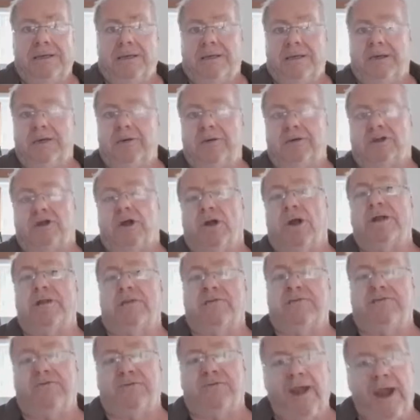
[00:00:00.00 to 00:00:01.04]
who are trying to
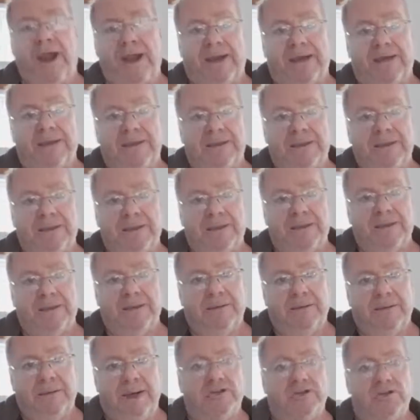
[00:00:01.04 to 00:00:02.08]
frack
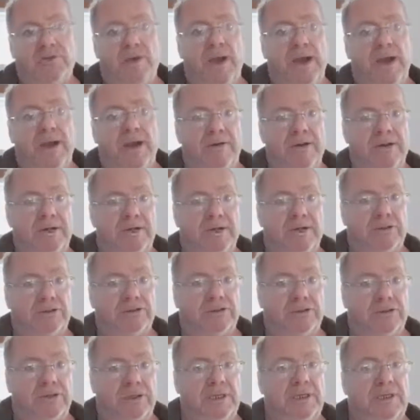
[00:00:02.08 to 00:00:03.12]
elsewhere in the
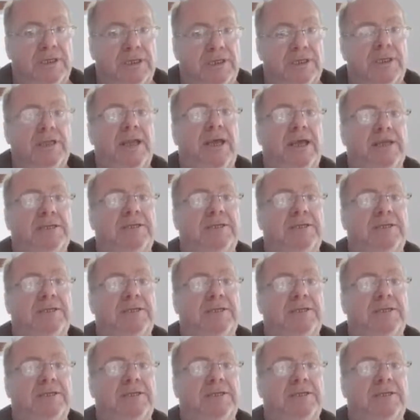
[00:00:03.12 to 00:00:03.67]
country, the next